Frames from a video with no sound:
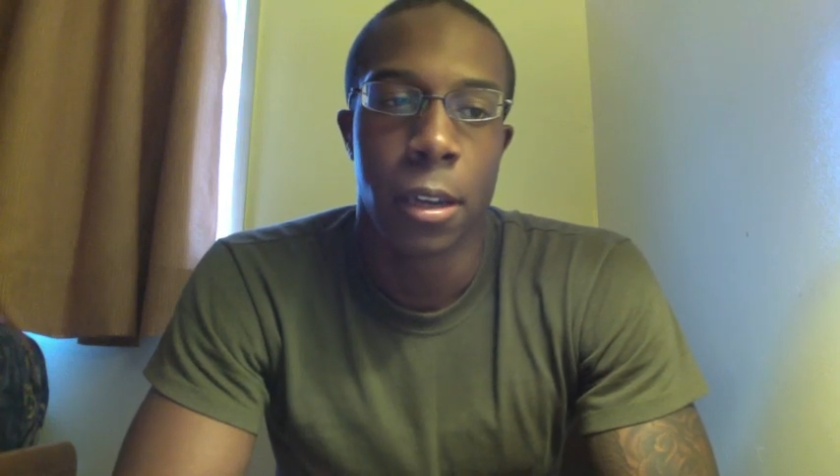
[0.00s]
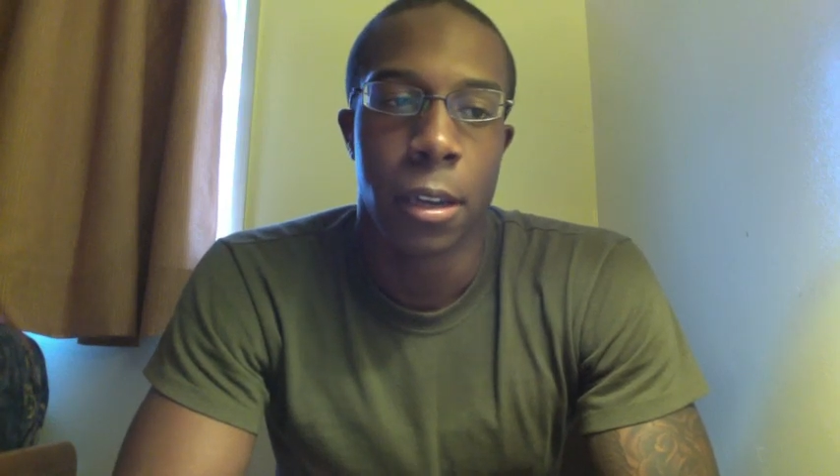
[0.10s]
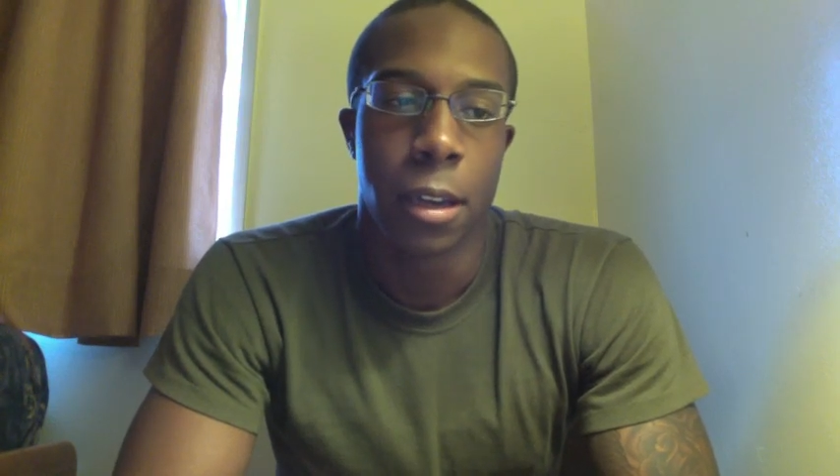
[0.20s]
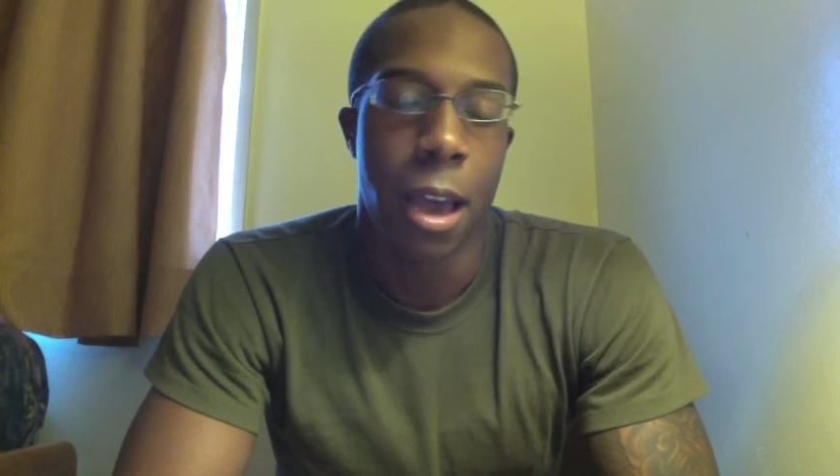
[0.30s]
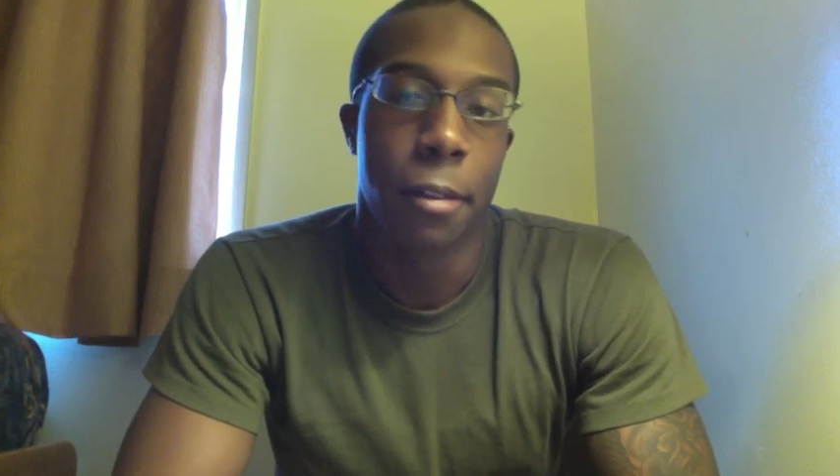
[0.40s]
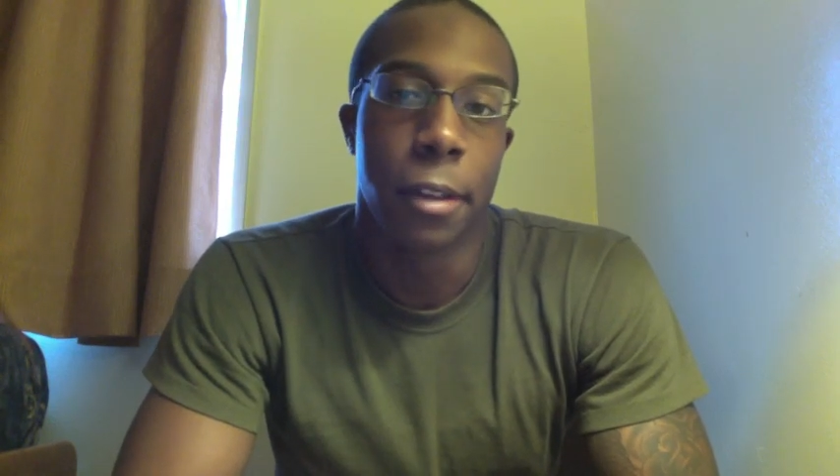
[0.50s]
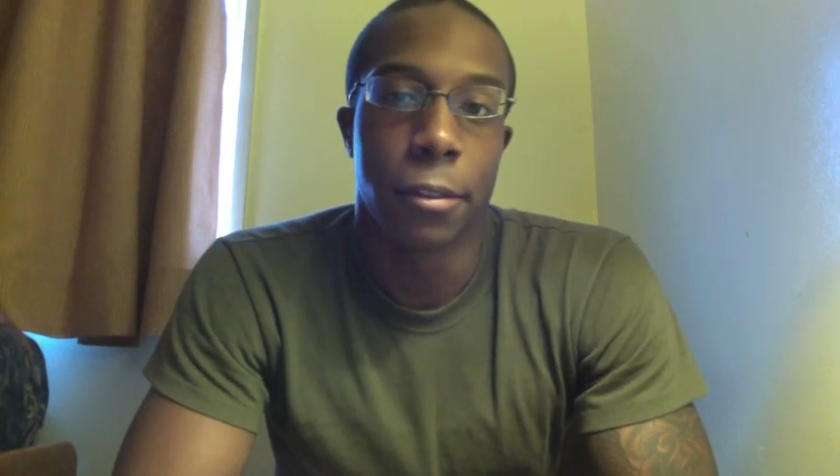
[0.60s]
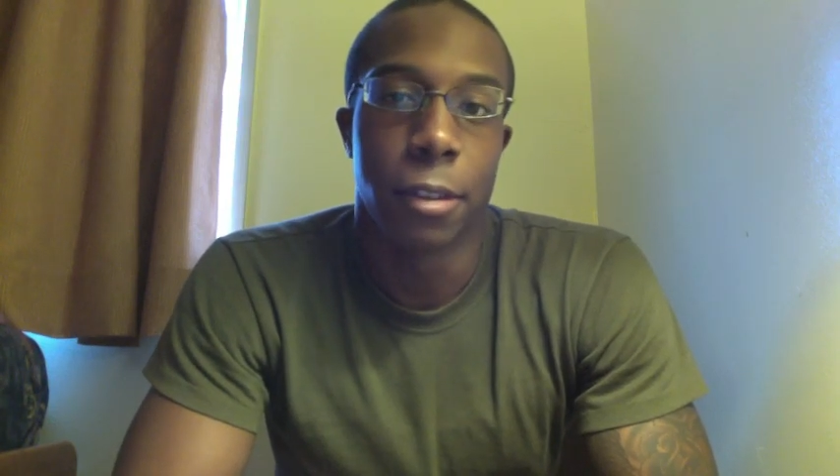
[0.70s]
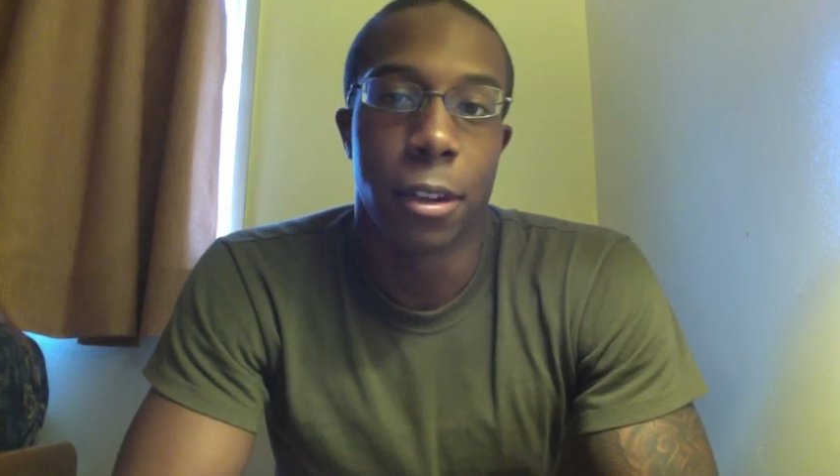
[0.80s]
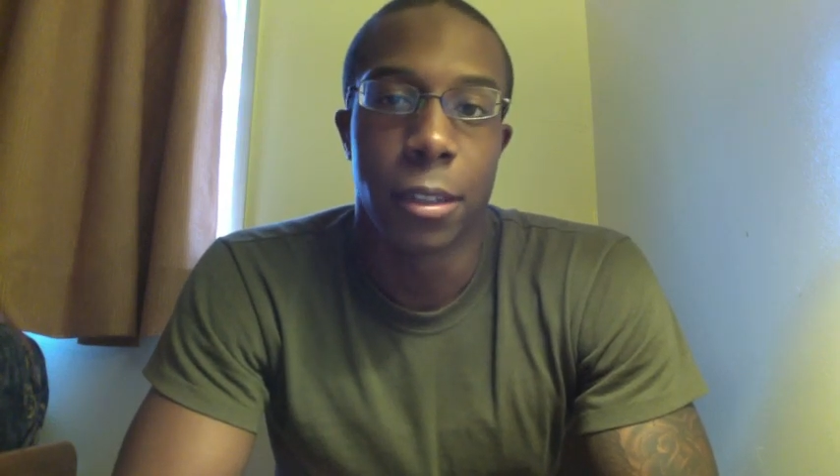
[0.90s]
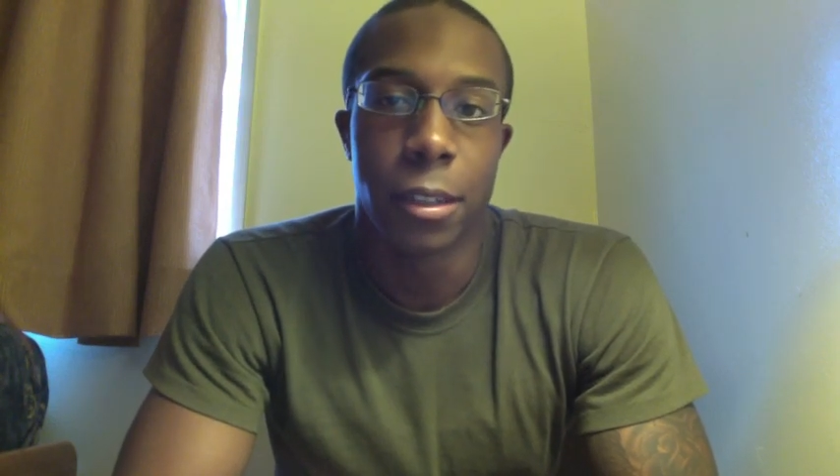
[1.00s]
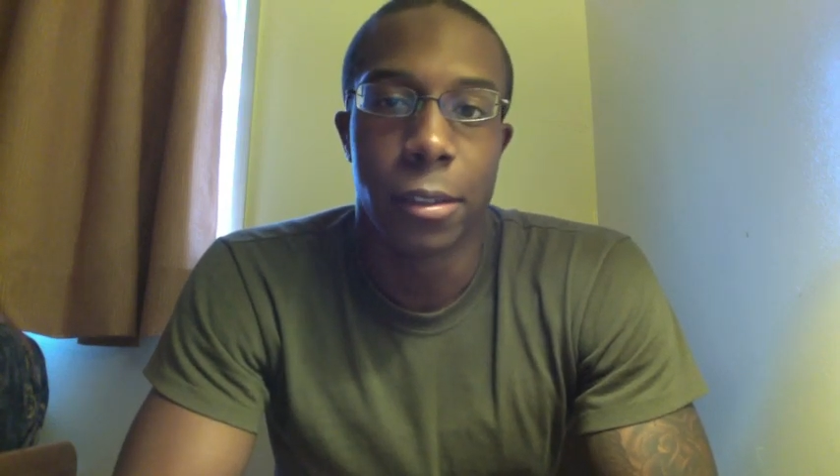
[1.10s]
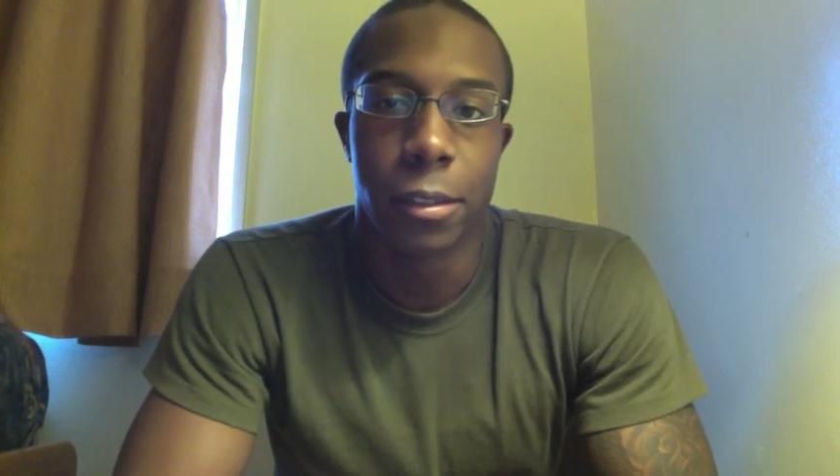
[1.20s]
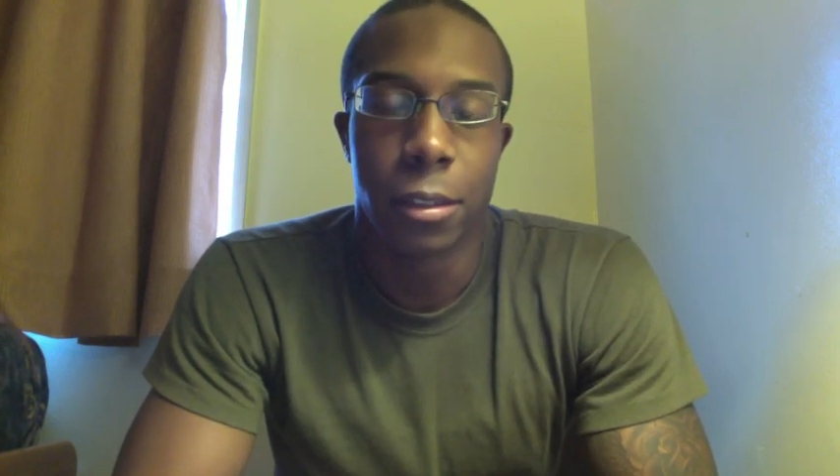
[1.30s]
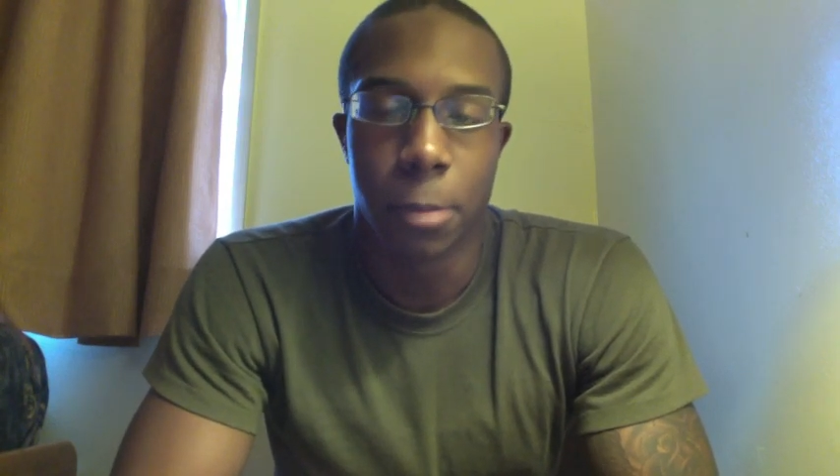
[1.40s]
I don't like running
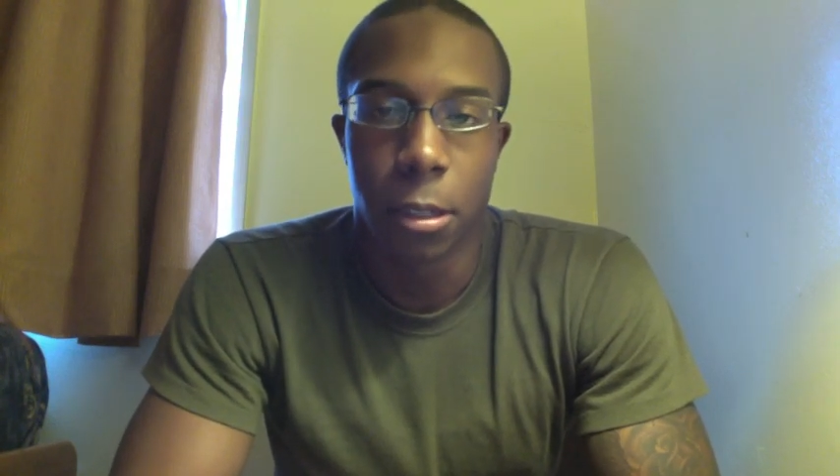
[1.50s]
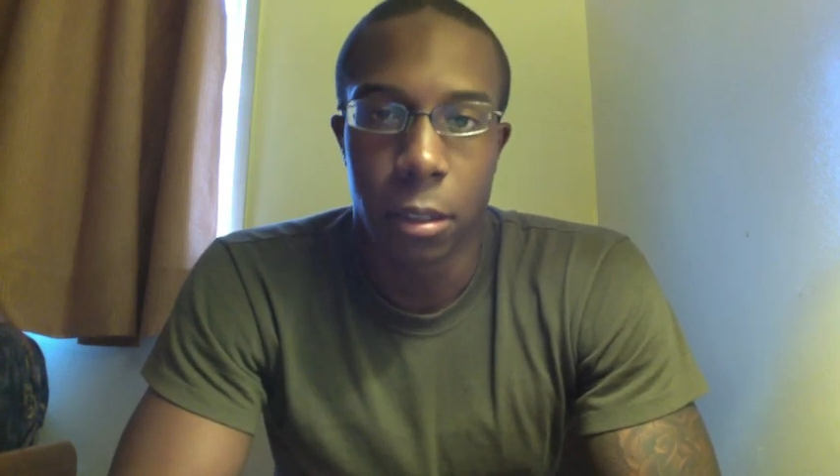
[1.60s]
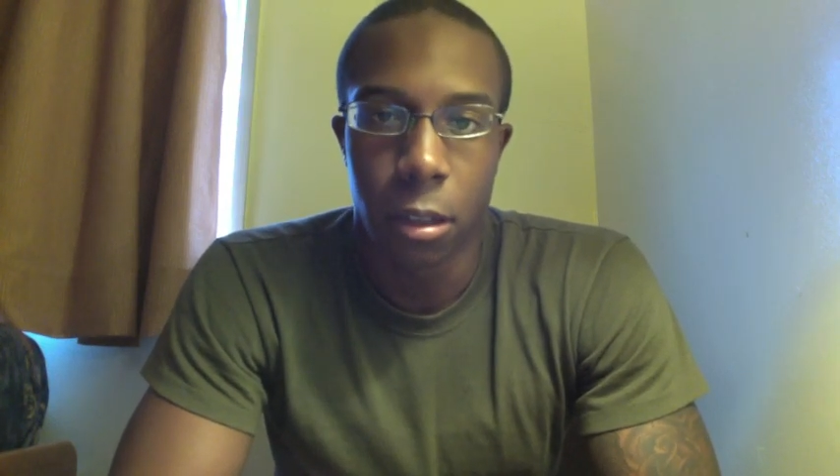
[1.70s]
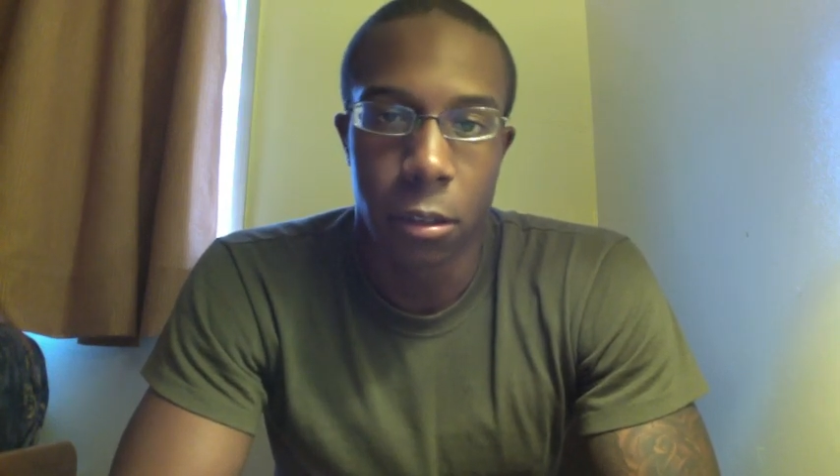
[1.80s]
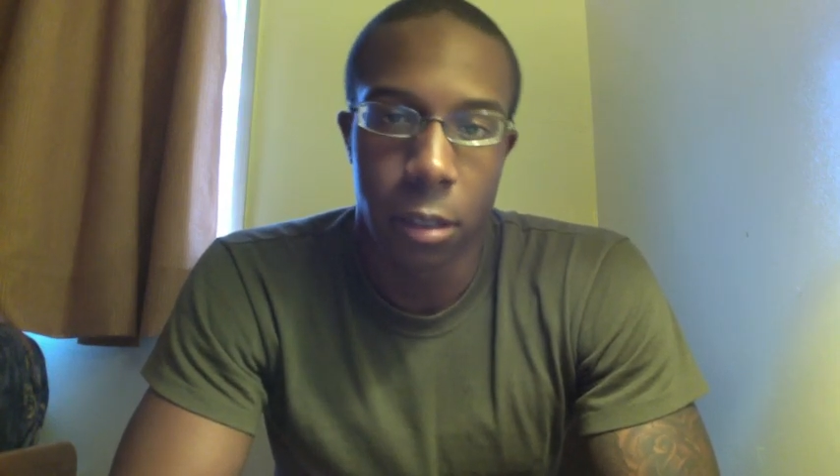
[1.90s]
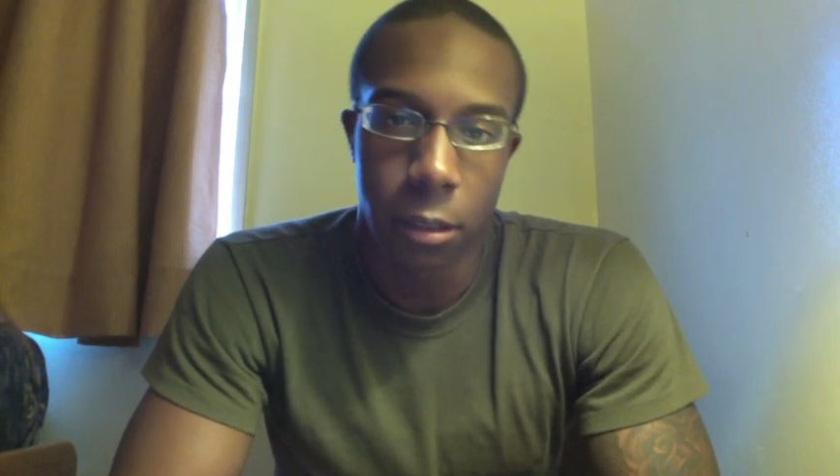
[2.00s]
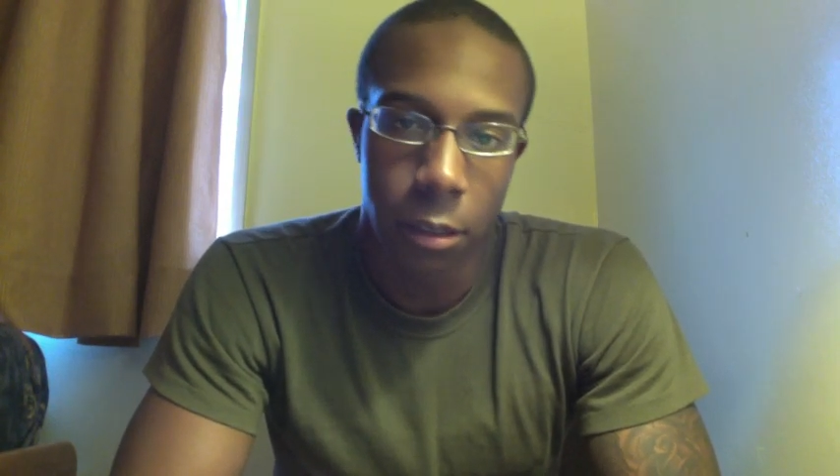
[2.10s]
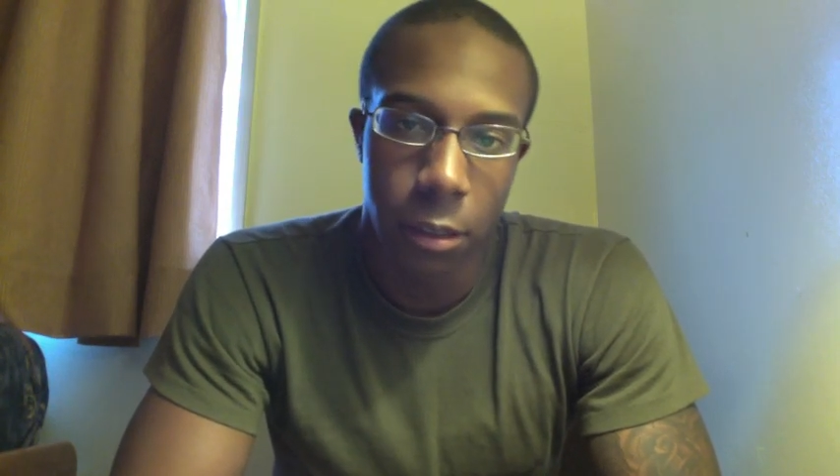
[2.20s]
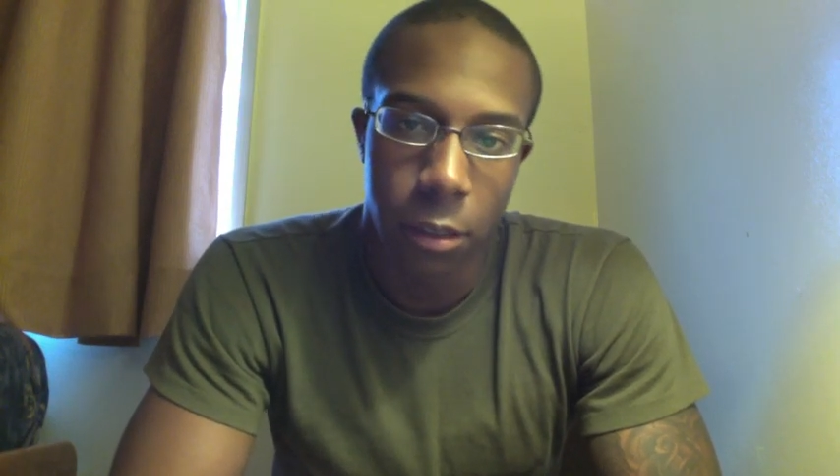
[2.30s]
either, especially long distances,